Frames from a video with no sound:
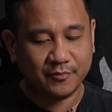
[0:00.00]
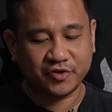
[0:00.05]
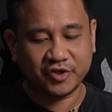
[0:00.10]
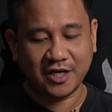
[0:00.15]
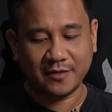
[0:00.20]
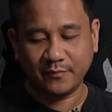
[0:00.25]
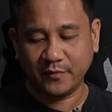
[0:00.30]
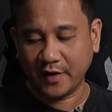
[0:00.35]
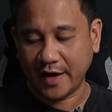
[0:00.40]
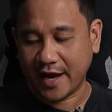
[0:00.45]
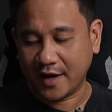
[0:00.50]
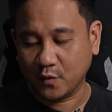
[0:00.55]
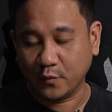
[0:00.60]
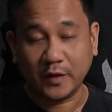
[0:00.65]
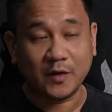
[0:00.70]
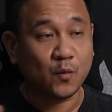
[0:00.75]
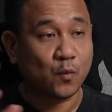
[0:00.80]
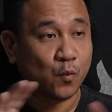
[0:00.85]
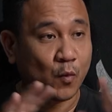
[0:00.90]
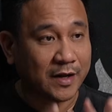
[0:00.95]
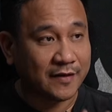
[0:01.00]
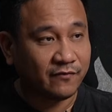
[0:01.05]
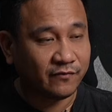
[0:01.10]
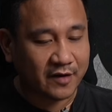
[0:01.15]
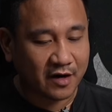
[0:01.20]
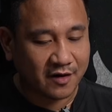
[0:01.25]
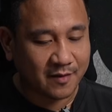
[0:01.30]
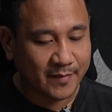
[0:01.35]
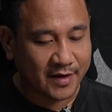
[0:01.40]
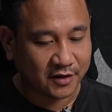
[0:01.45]
chip and with 1
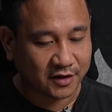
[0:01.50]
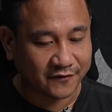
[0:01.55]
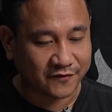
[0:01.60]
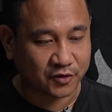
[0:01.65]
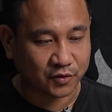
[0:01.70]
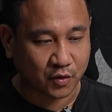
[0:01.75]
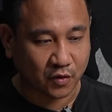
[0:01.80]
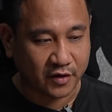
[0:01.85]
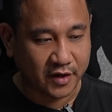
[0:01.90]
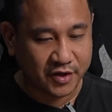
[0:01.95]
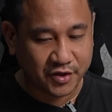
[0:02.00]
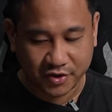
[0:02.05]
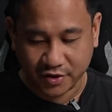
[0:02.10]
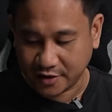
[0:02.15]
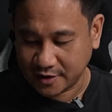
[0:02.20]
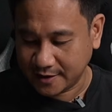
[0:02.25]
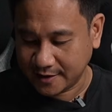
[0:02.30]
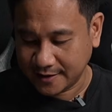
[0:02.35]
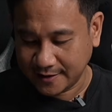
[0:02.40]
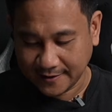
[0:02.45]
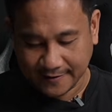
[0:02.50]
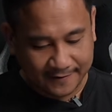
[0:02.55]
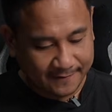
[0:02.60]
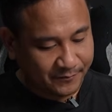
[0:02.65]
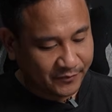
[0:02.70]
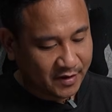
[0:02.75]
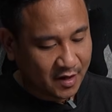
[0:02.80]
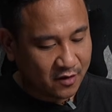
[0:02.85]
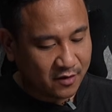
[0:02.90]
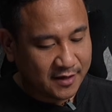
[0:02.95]
terabyte of storage.
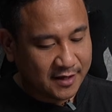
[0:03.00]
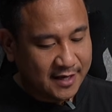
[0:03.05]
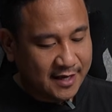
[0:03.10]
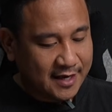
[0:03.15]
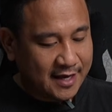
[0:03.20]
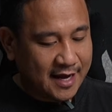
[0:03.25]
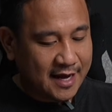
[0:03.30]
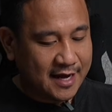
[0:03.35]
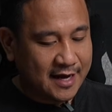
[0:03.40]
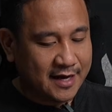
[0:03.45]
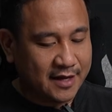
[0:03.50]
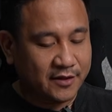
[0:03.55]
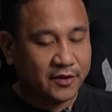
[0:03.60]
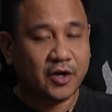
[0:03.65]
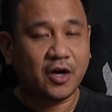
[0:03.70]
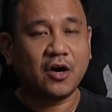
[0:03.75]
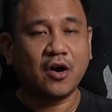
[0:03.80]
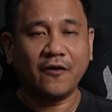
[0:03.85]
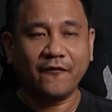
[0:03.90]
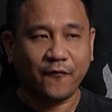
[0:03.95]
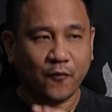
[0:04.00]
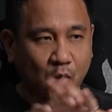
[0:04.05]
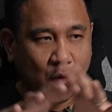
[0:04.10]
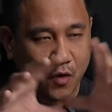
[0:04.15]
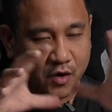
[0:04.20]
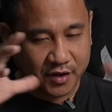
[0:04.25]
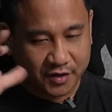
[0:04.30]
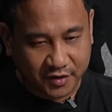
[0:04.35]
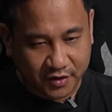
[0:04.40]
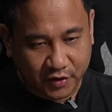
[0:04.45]
Now, of
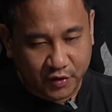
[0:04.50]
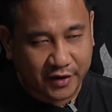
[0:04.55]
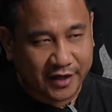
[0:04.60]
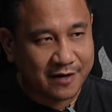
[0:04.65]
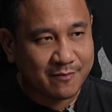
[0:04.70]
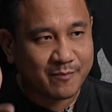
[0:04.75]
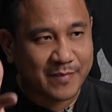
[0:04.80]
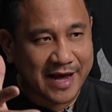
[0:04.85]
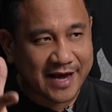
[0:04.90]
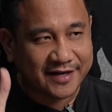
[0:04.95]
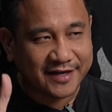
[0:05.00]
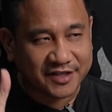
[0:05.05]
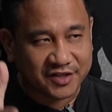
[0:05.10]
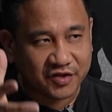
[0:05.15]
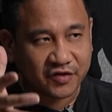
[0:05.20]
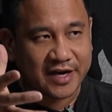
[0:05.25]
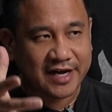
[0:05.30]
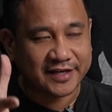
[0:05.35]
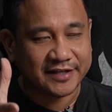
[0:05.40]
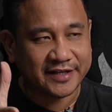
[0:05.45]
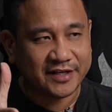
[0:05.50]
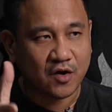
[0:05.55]
course, you can buy this directly